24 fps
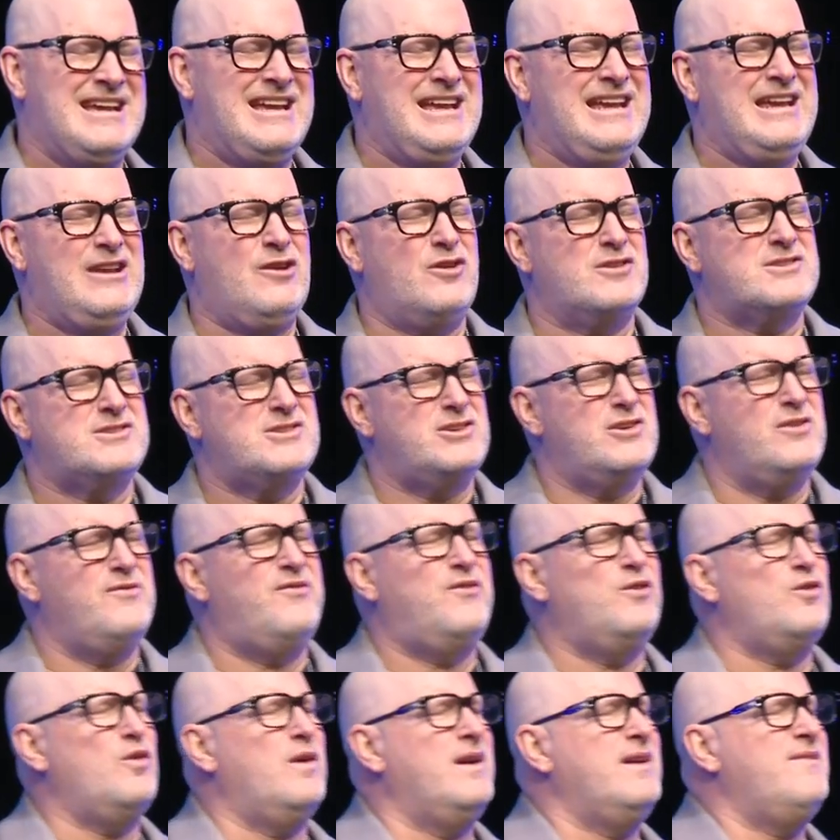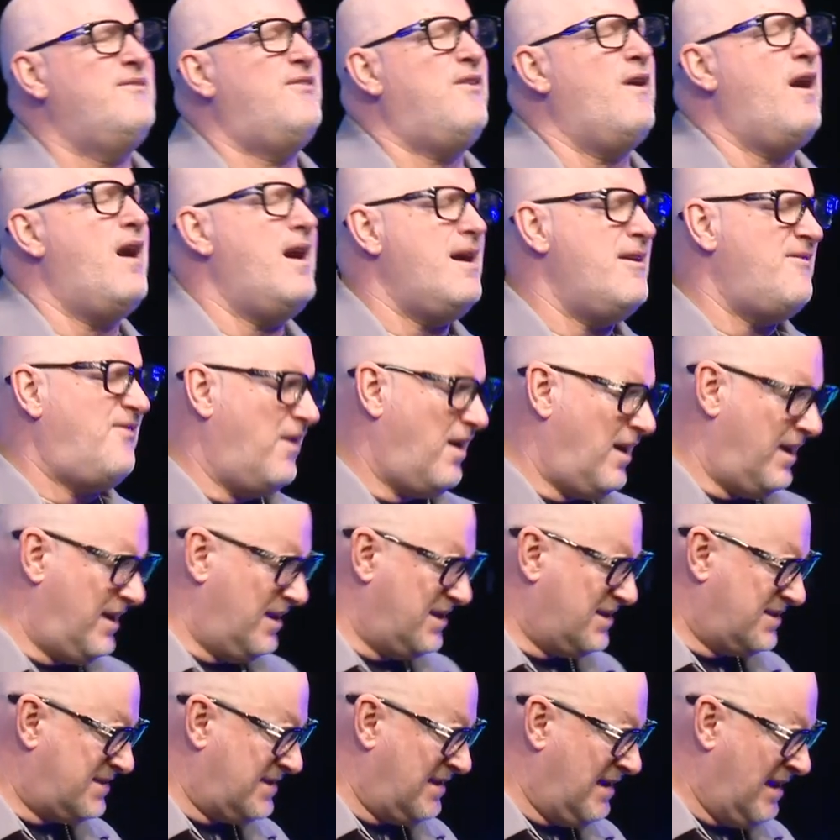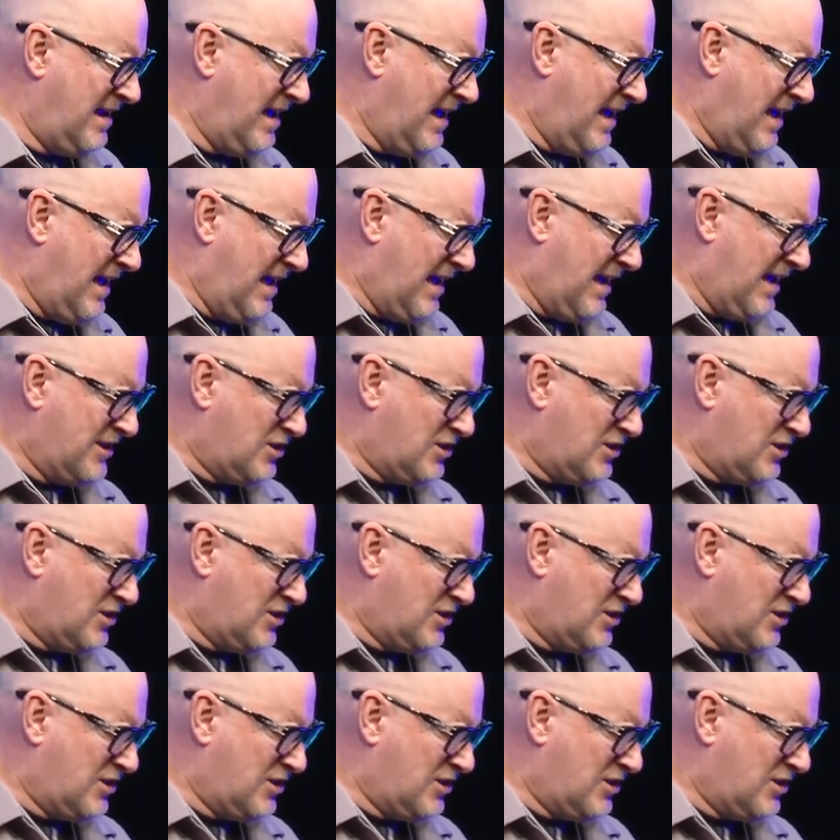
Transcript: heat, oxygen, fuel. And firefighters are